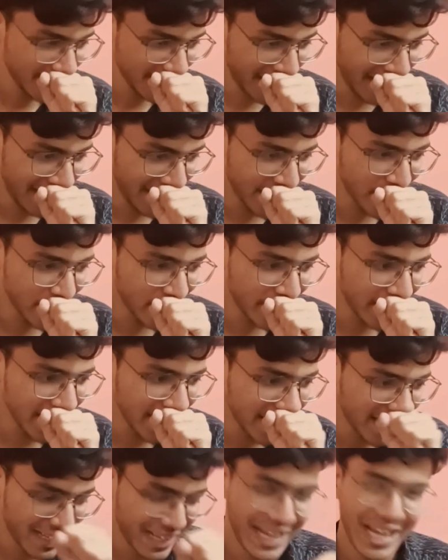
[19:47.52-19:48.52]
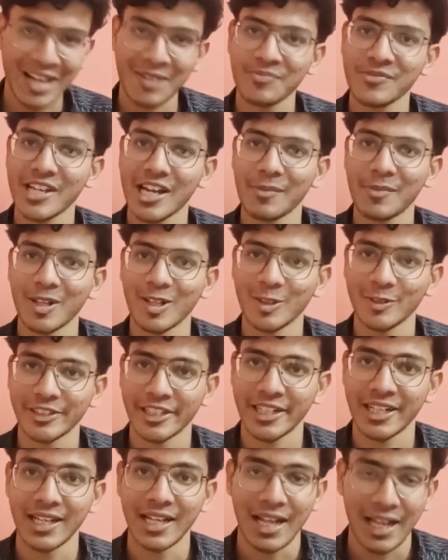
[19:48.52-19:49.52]
hello world, I am Jabir
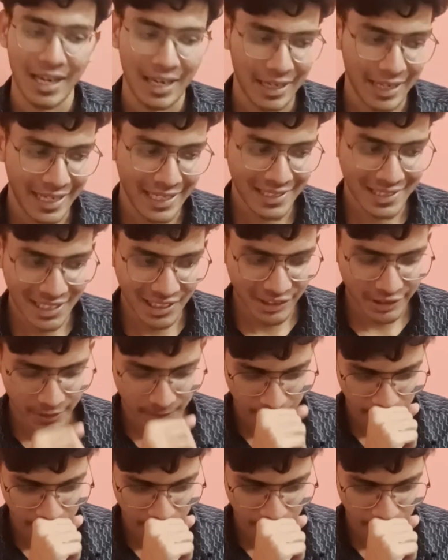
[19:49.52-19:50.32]
Hussain. Like this